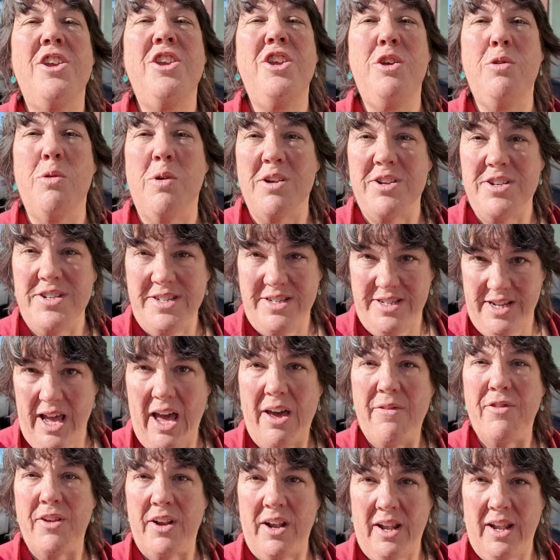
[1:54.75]
you are
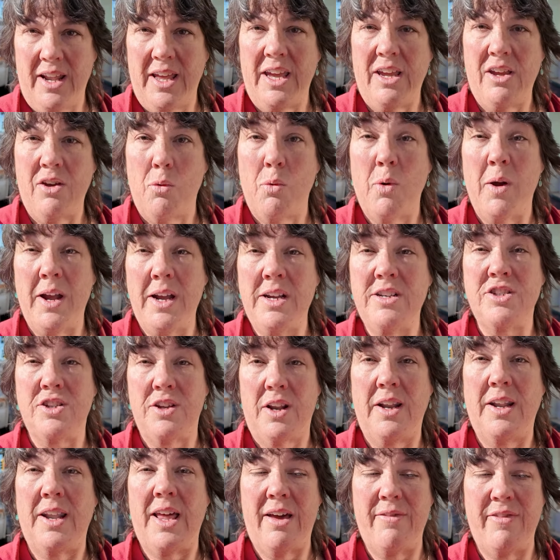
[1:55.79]
definitely going to
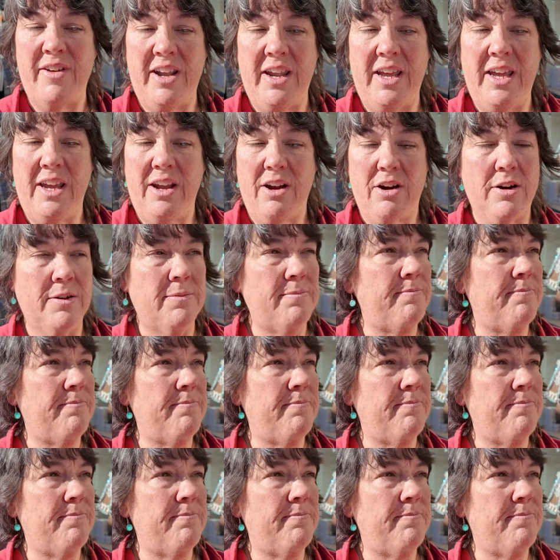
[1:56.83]
love it here.